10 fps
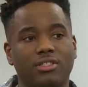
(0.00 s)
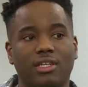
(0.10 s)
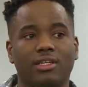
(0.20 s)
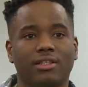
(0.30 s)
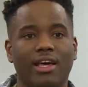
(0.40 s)

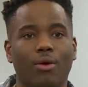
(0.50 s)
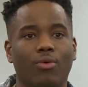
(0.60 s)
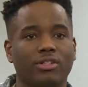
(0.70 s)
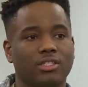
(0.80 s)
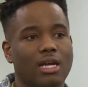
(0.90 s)
sitting there
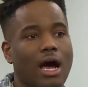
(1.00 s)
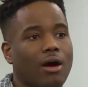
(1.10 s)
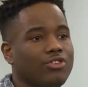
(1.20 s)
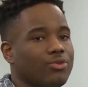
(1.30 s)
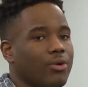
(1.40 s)
watching how
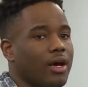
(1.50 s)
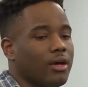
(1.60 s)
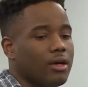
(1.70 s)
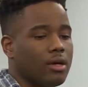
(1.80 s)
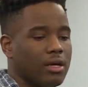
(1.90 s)
you were
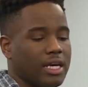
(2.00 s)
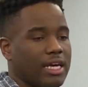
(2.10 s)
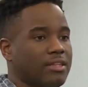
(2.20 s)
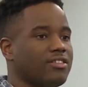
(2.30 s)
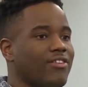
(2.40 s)

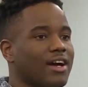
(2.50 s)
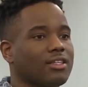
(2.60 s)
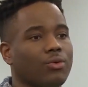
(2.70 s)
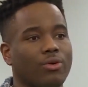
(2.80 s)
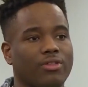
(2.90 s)

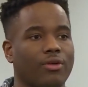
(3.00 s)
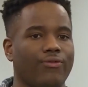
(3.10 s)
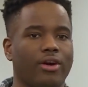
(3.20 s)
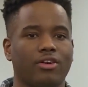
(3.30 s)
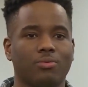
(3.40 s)
interacting with the
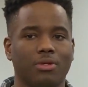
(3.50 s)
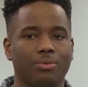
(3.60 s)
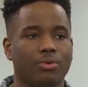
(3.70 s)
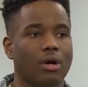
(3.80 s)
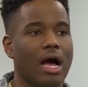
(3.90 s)
various
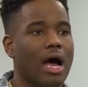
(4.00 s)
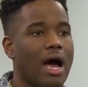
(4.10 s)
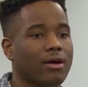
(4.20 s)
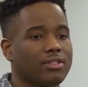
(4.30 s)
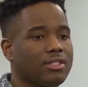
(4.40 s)
people,
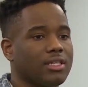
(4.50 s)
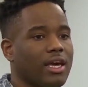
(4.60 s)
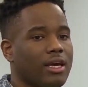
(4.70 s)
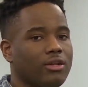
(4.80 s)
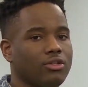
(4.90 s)
I'd
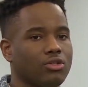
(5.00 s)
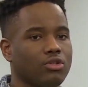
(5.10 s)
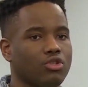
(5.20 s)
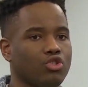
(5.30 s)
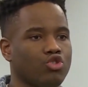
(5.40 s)
say
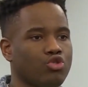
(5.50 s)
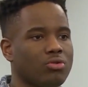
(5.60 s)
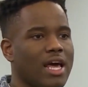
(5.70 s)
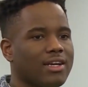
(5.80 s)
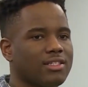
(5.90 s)
you
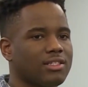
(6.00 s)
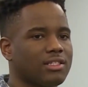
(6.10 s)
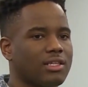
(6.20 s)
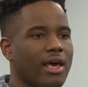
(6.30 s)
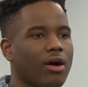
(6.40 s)
like
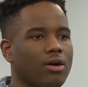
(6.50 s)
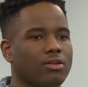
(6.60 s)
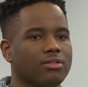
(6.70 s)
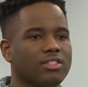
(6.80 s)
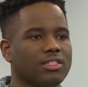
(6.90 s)
set a
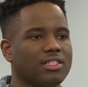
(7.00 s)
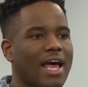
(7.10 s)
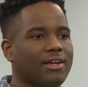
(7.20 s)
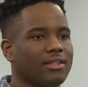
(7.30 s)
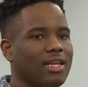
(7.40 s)
good
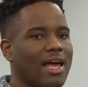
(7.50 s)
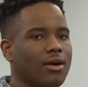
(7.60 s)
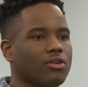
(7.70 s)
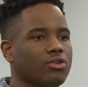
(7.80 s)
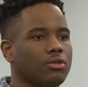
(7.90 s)
standard, like
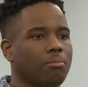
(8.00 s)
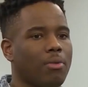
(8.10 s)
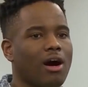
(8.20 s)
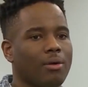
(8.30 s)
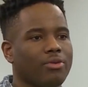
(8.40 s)
a good
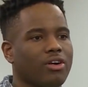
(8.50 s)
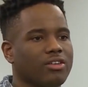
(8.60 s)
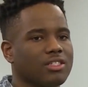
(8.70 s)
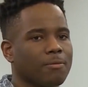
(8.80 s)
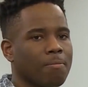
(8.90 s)
bar,
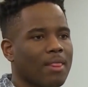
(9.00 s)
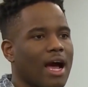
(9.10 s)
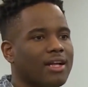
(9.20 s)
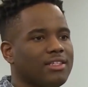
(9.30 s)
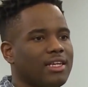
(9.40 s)
because
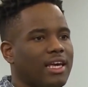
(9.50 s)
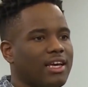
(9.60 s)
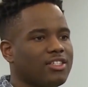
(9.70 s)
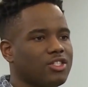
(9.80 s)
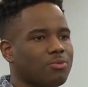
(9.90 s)
I didn't
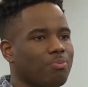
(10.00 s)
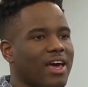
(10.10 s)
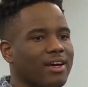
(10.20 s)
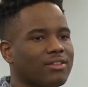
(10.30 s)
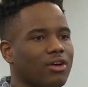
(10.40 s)

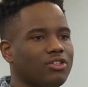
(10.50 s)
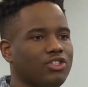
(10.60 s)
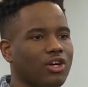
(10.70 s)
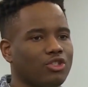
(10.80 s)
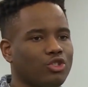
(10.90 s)
expect a
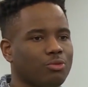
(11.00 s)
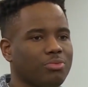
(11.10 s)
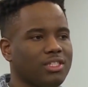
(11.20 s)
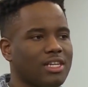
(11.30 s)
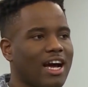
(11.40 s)
judge to
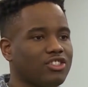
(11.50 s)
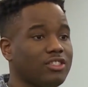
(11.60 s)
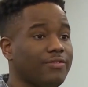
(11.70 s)
be actually